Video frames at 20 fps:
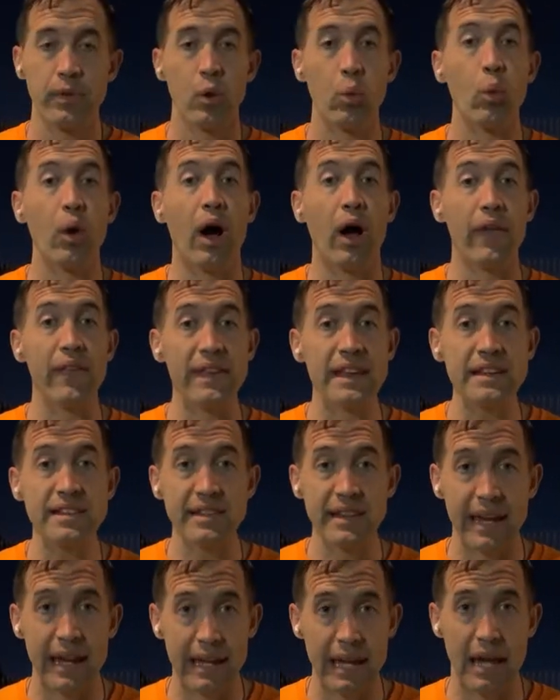Well, in this
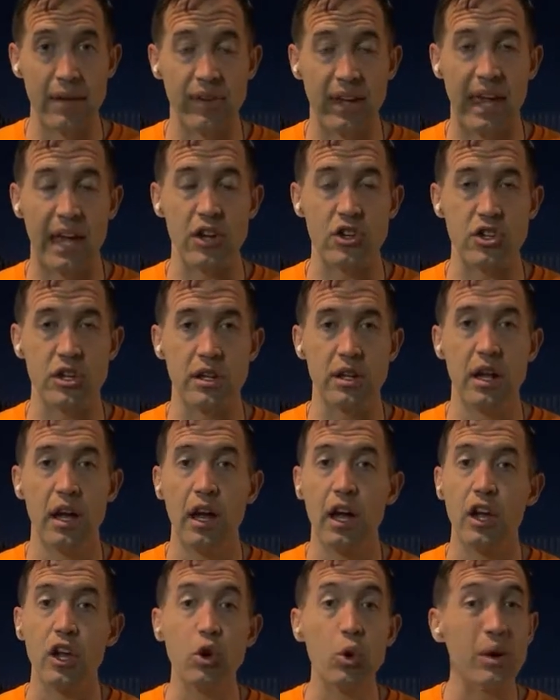land navigation,
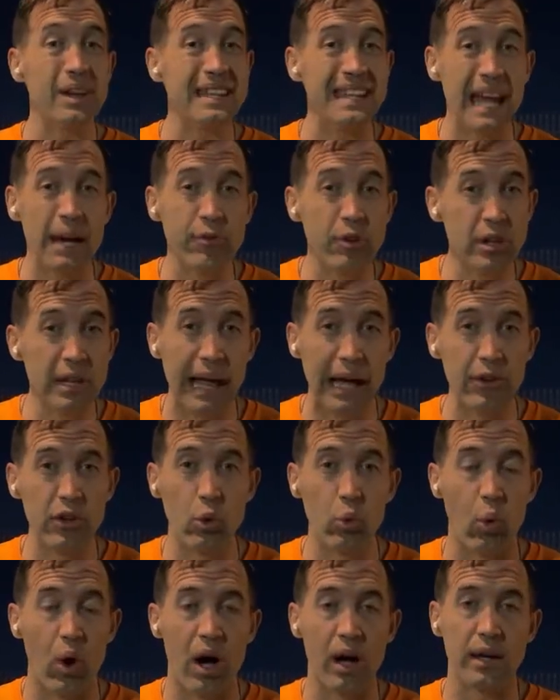you are never allowed to
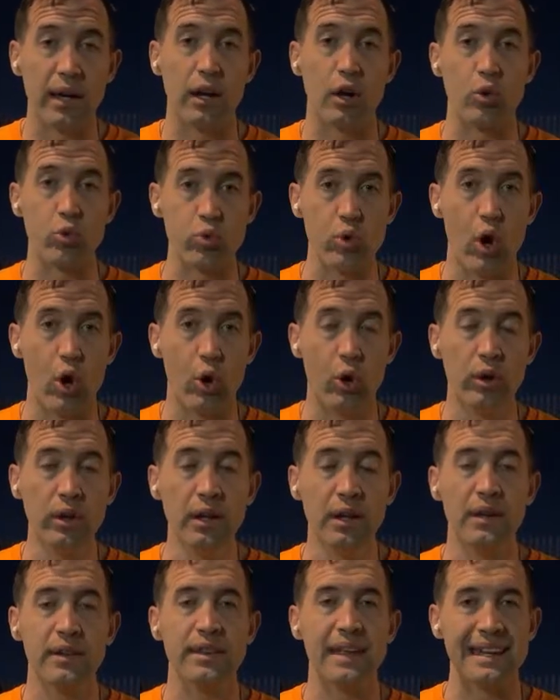walk on a road
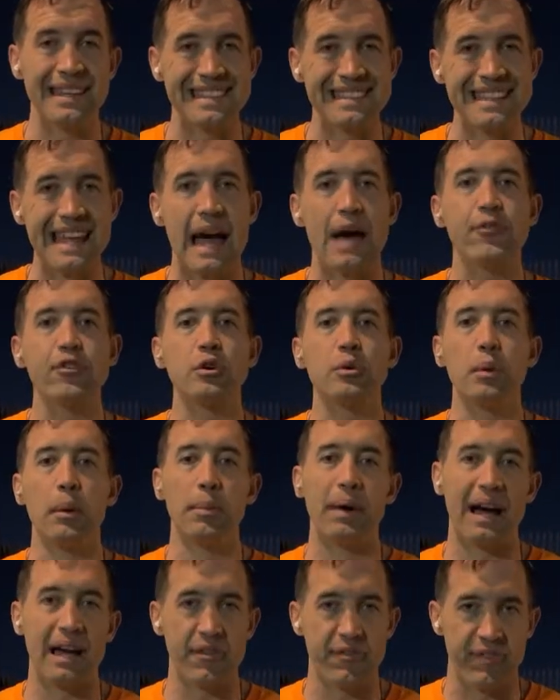that is navigable
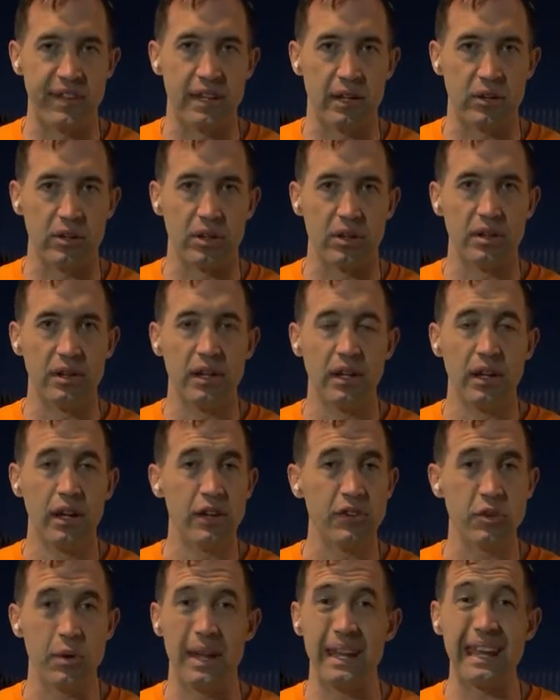by a vehicle.
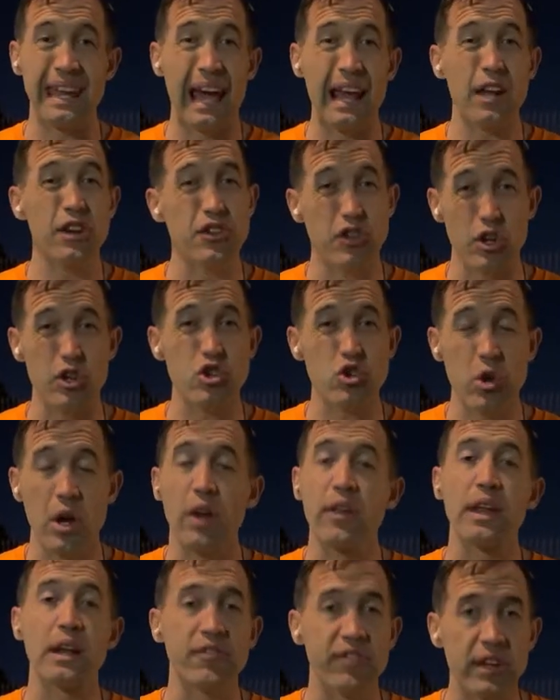So any kind of dirt trail
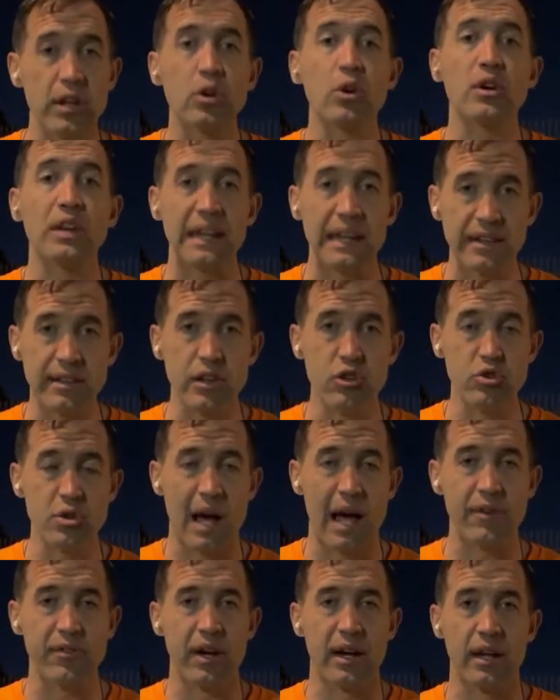that a vehicle can easily
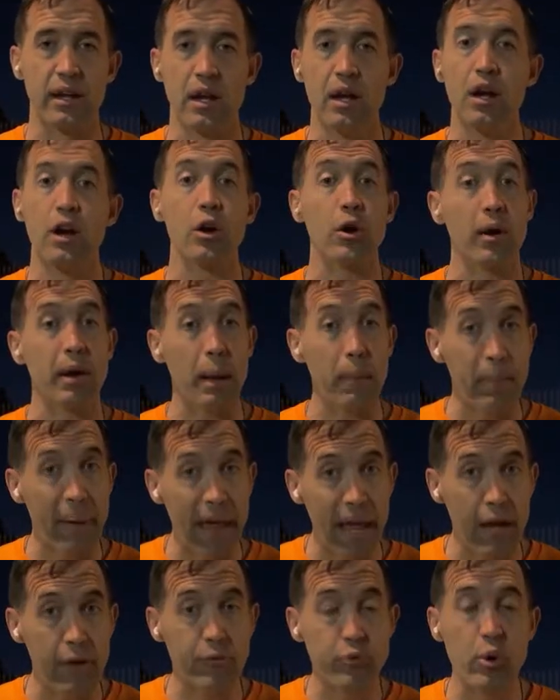drive on, or any
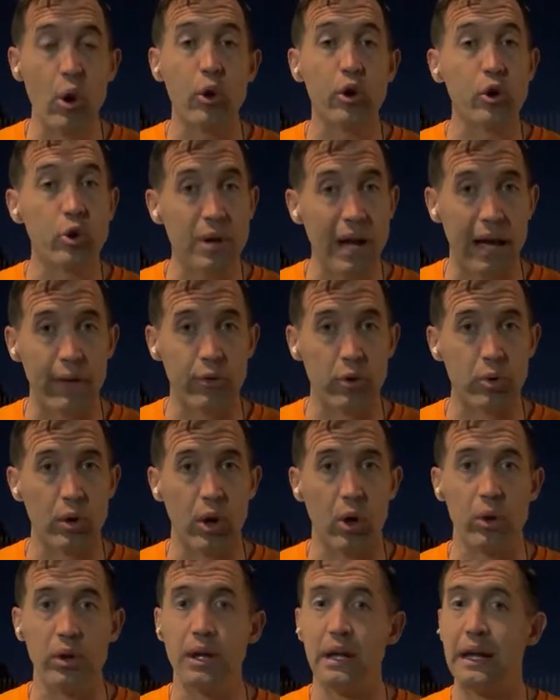paved road or gravel
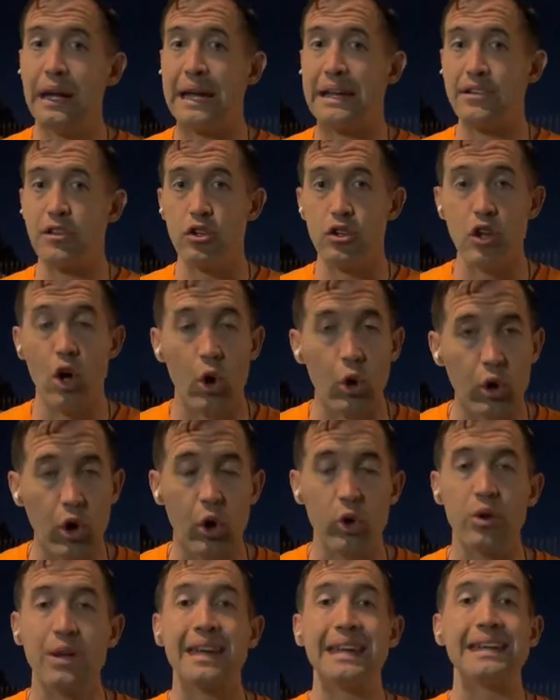road, is a no-go.
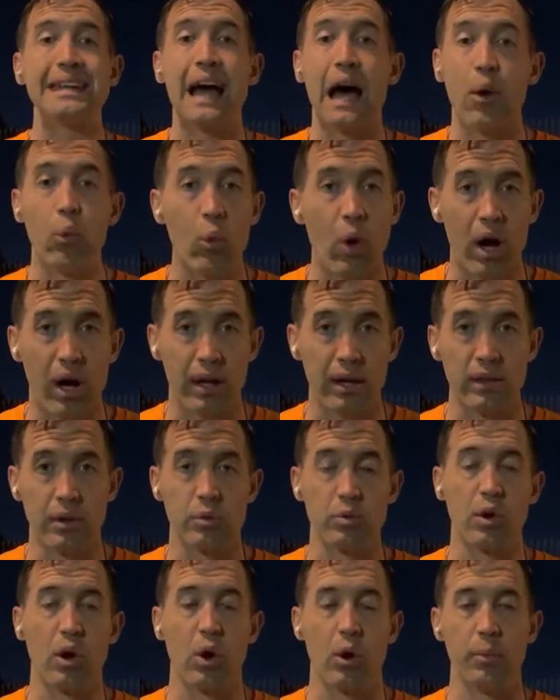You cannot walk on the
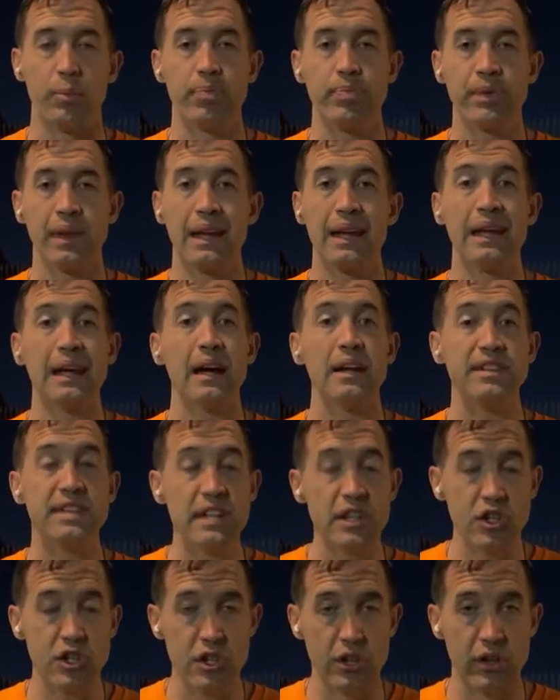road.
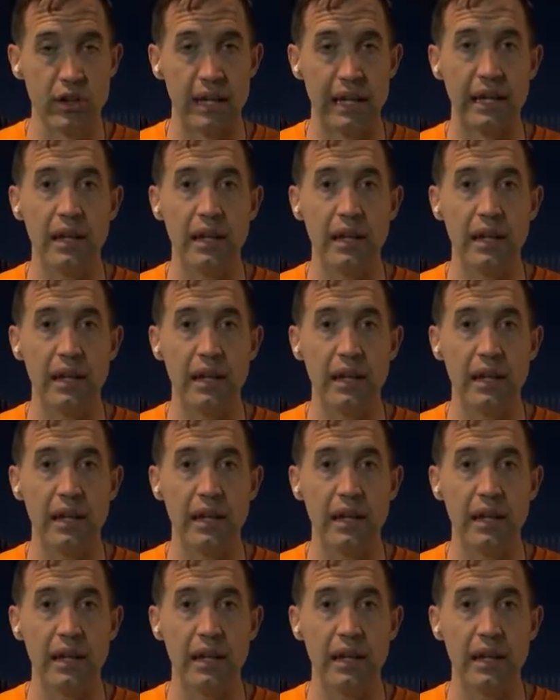Additionally,